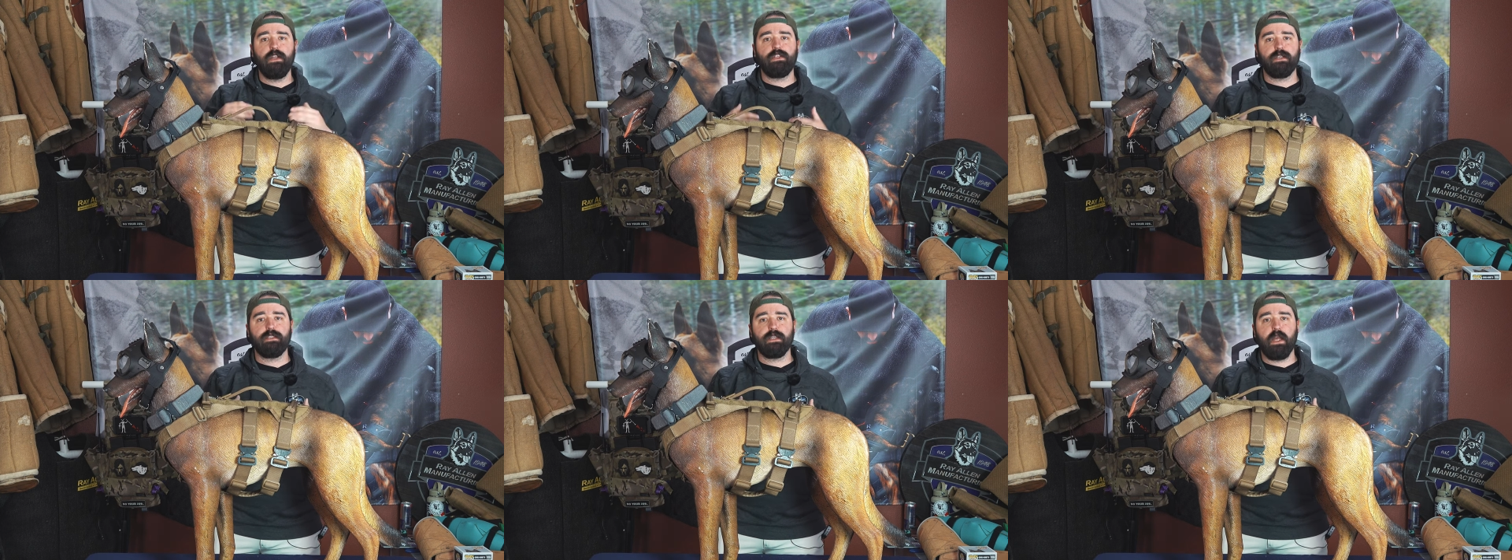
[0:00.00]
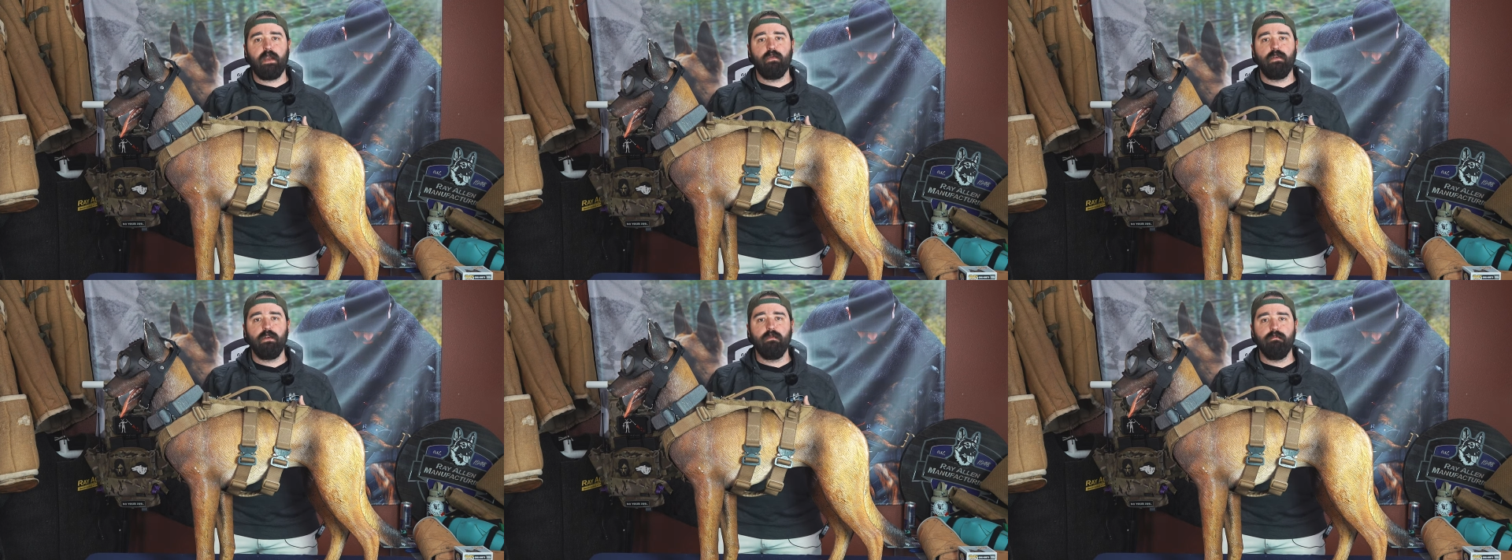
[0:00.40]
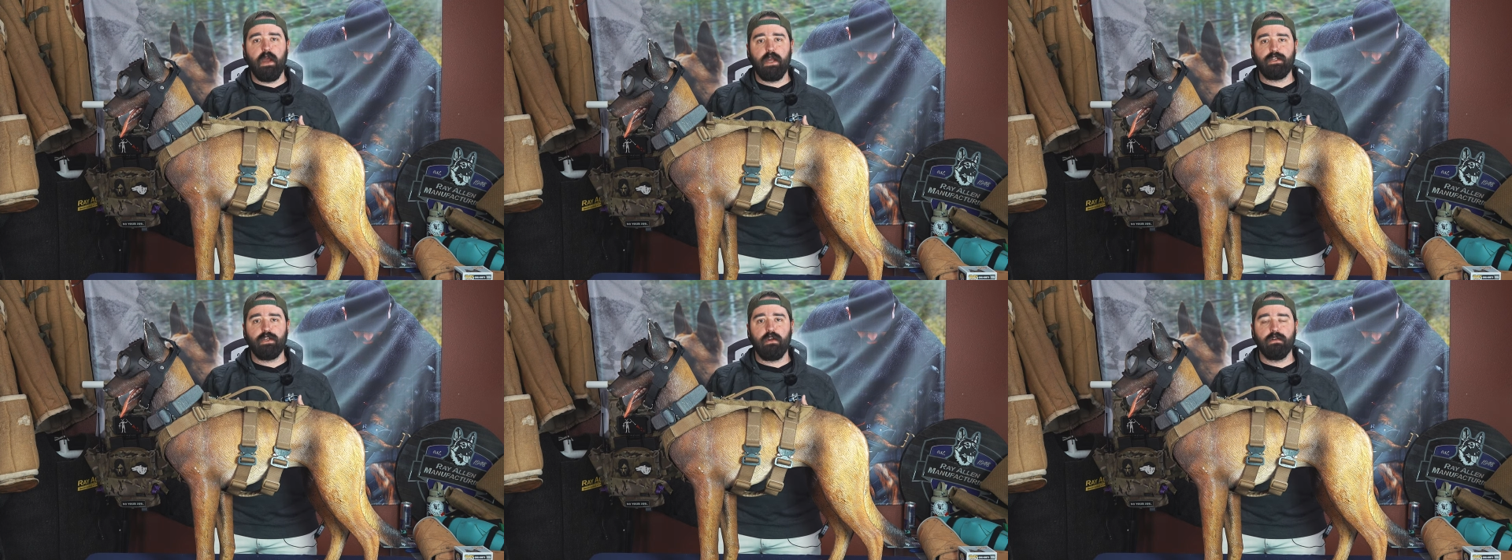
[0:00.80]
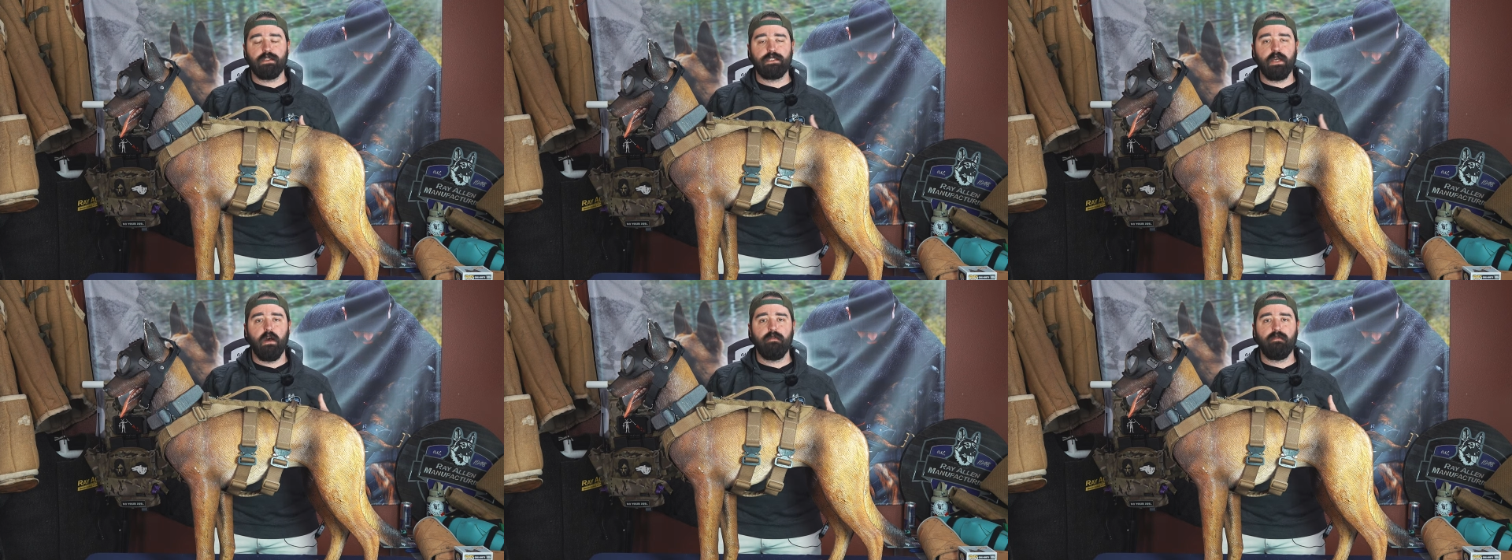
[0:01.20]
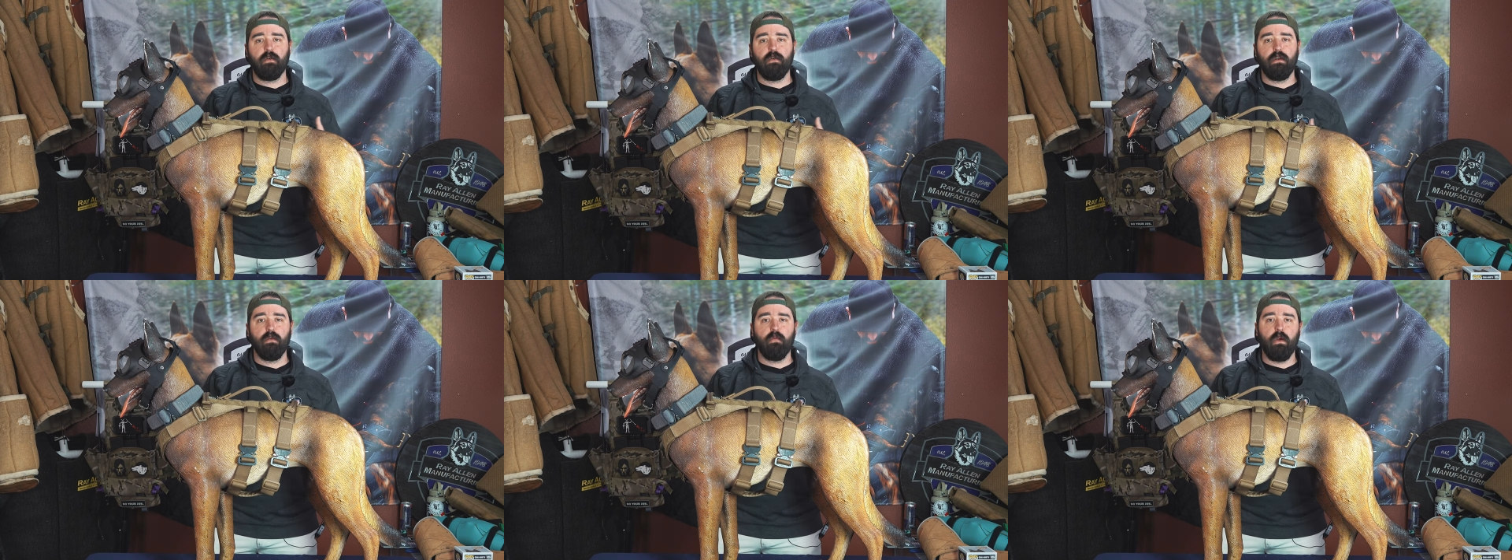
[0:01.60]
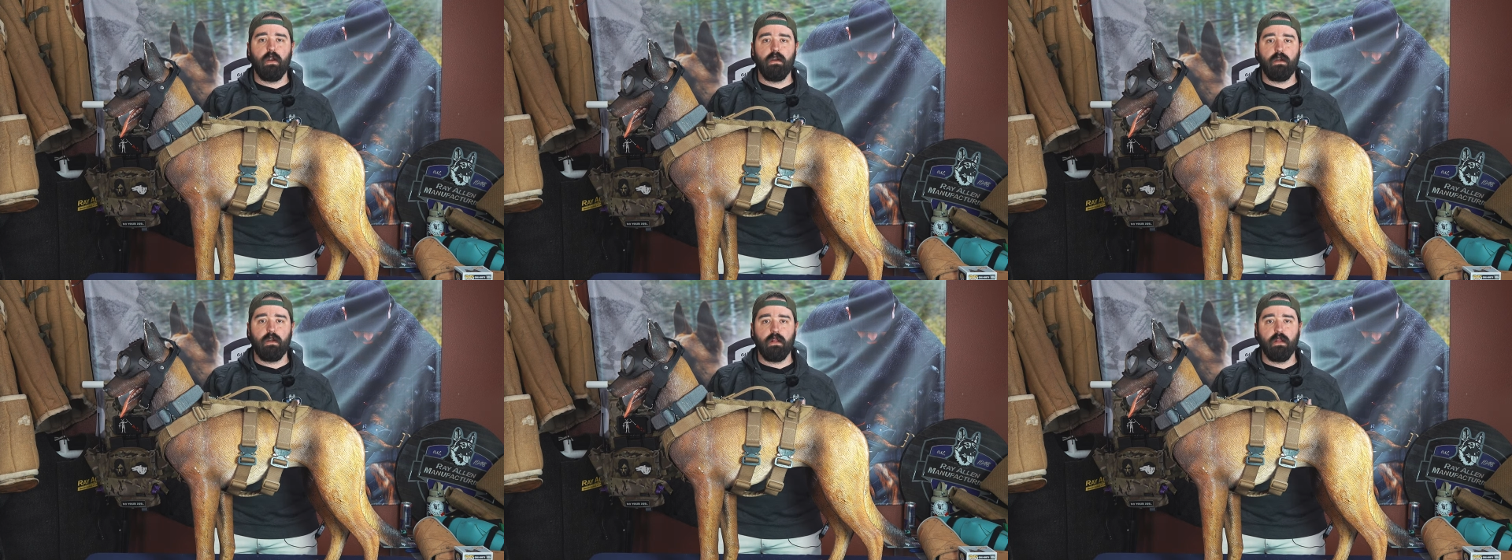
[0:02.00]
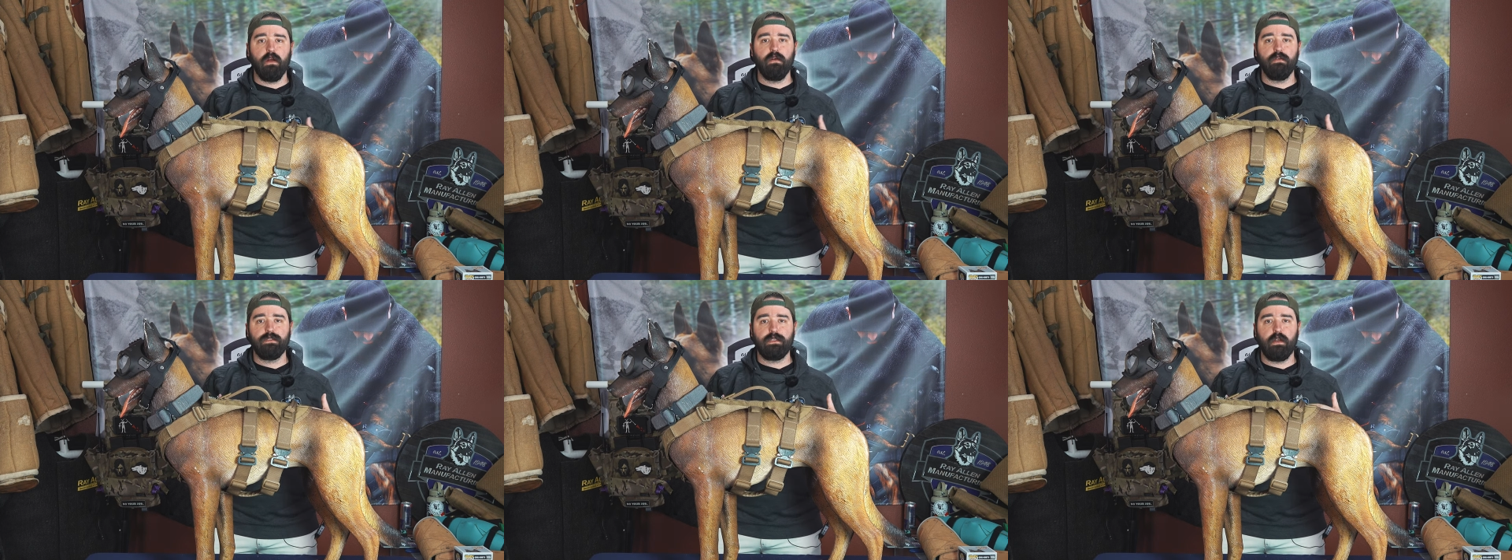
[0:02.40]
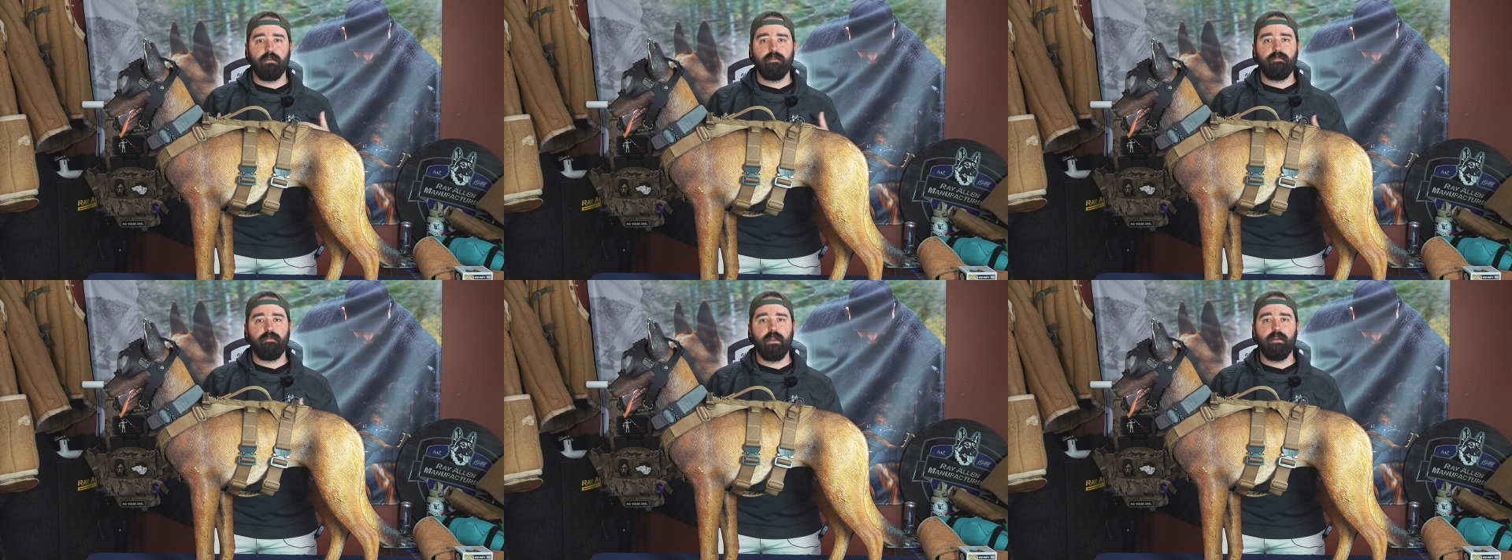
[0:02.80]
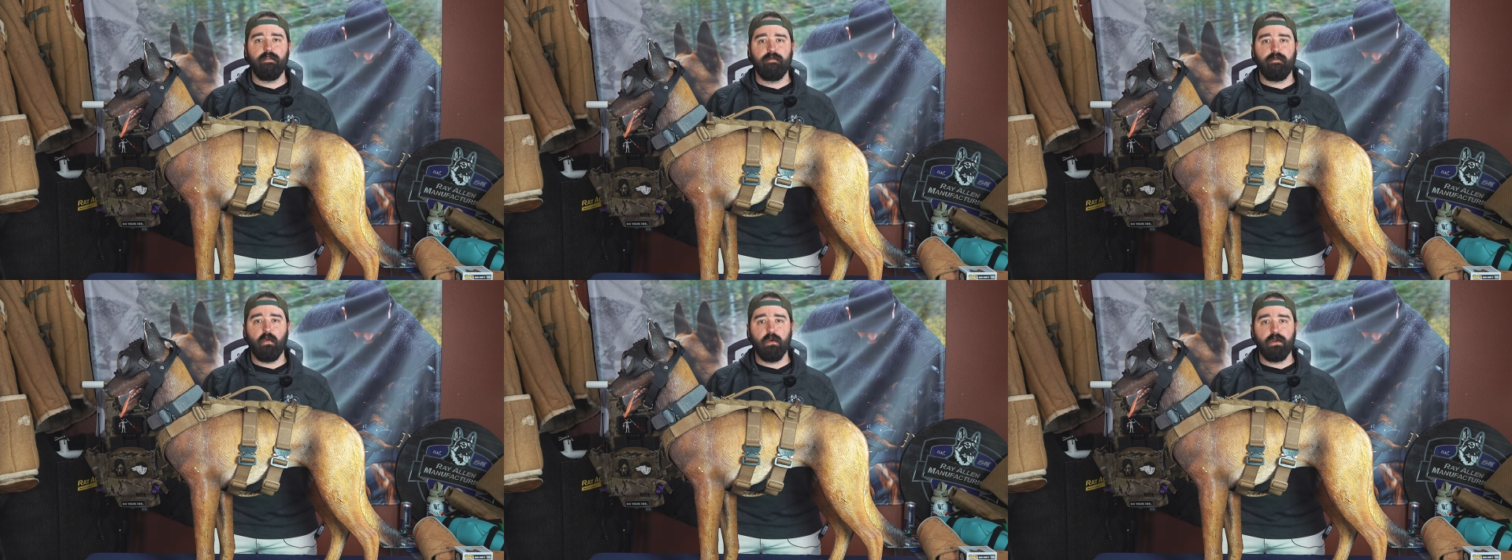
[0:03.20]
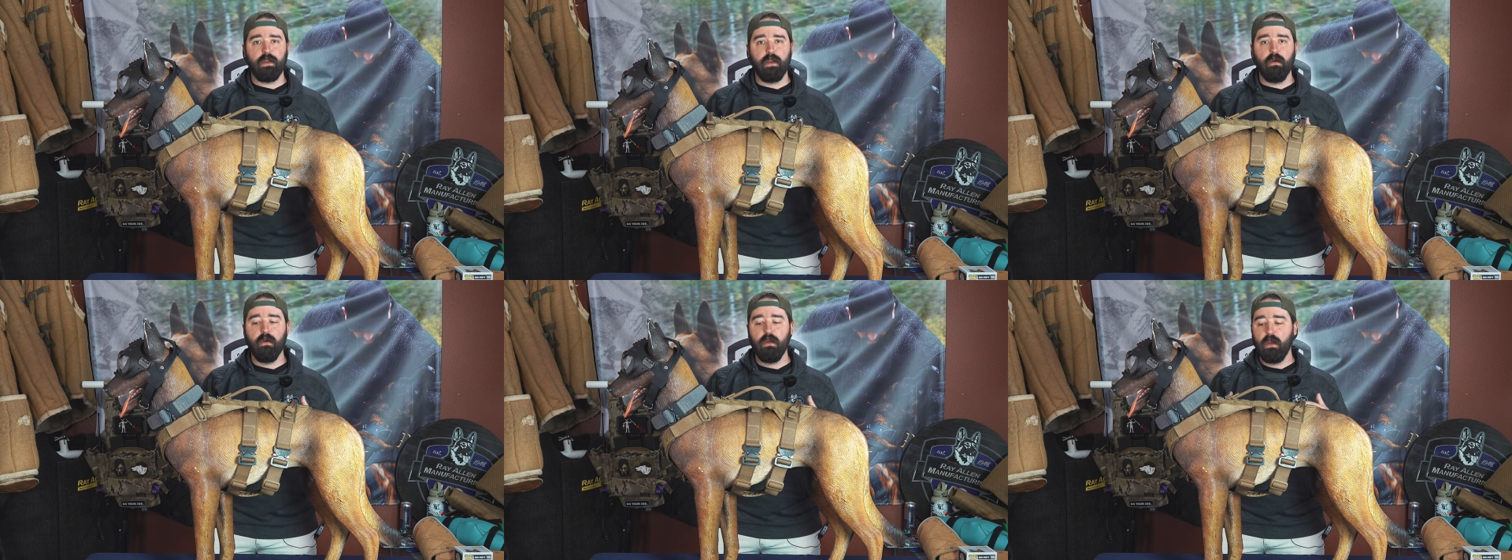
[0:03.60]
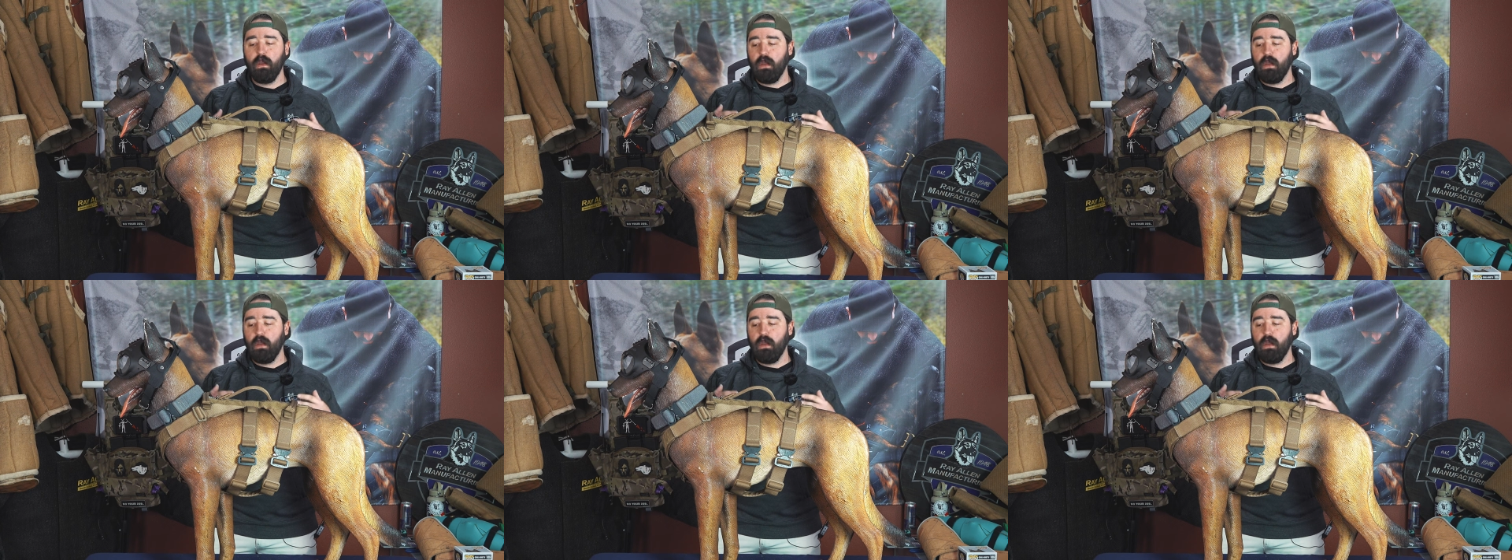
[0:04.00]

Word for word: just like when you measure yourself or you're wearing clothes that are fitted for you